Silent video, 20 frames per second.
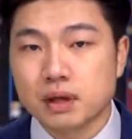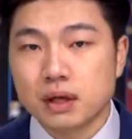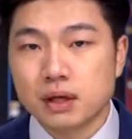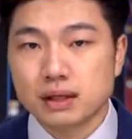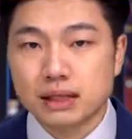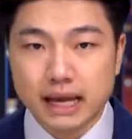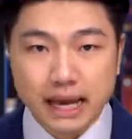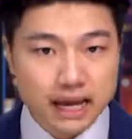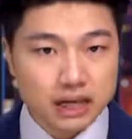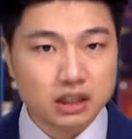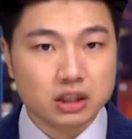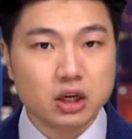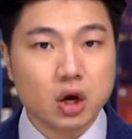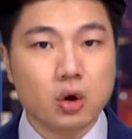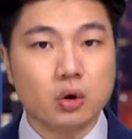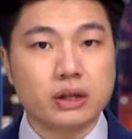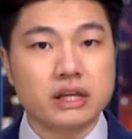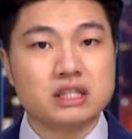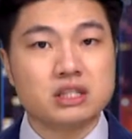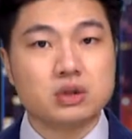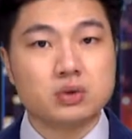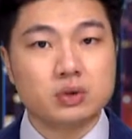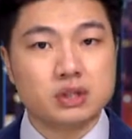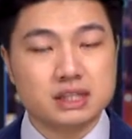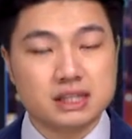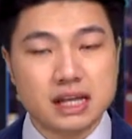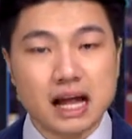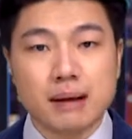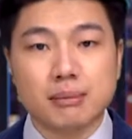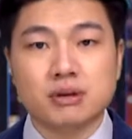The end goal is to
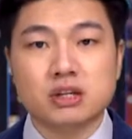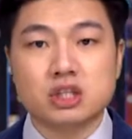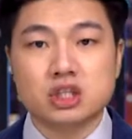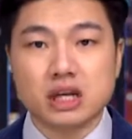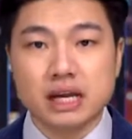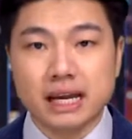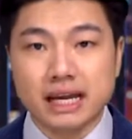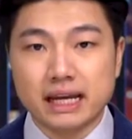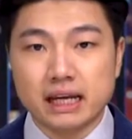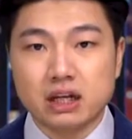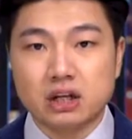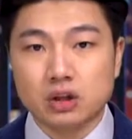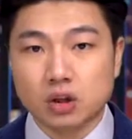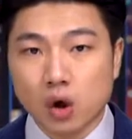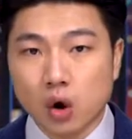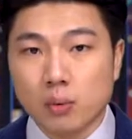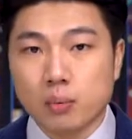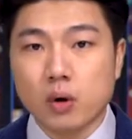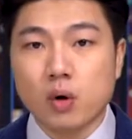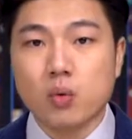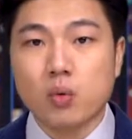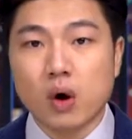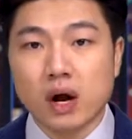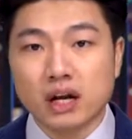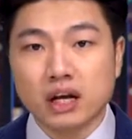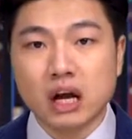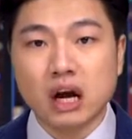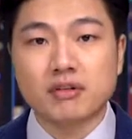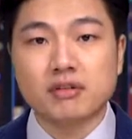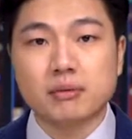establish a global one
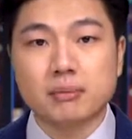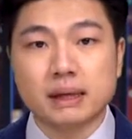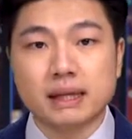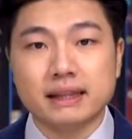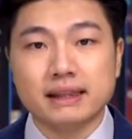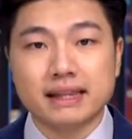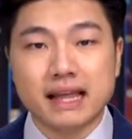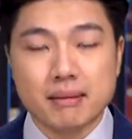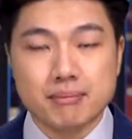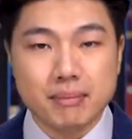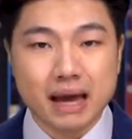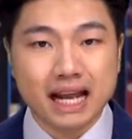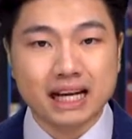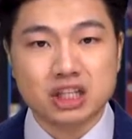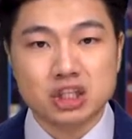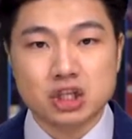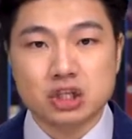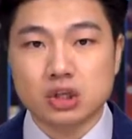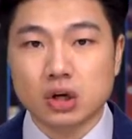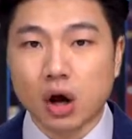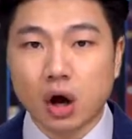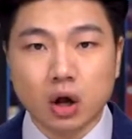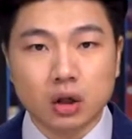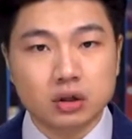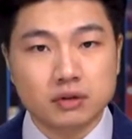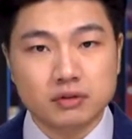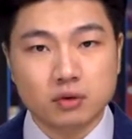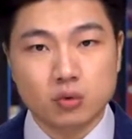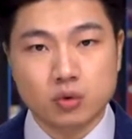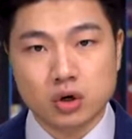government that manages all
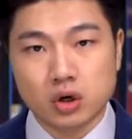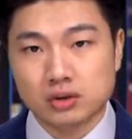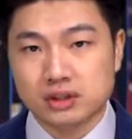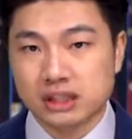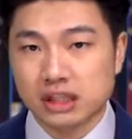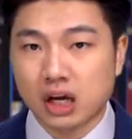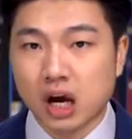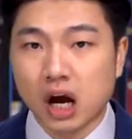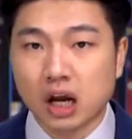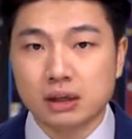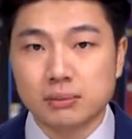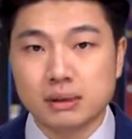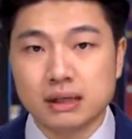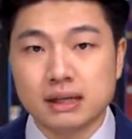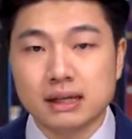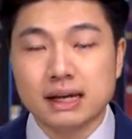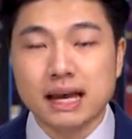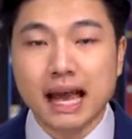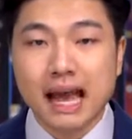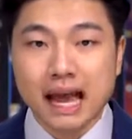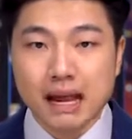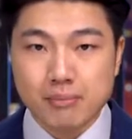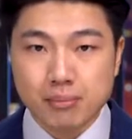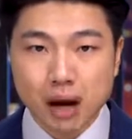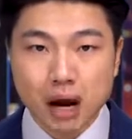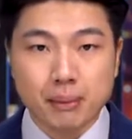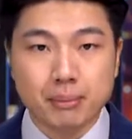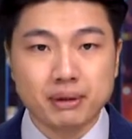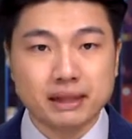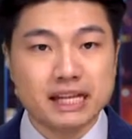of the world's economy and
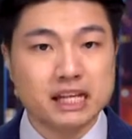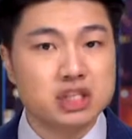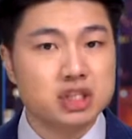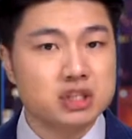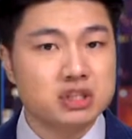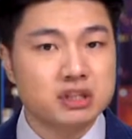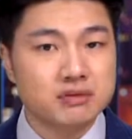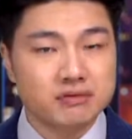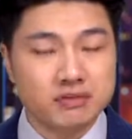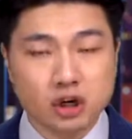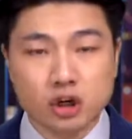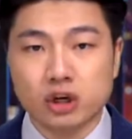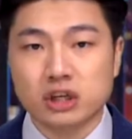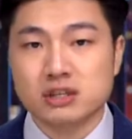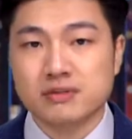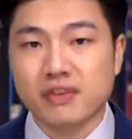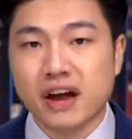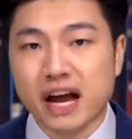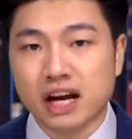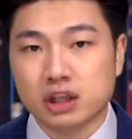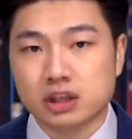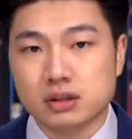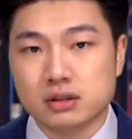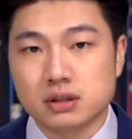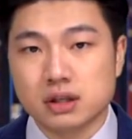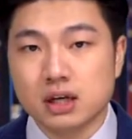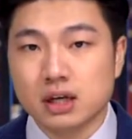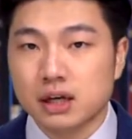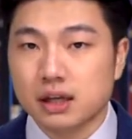populations in various factors.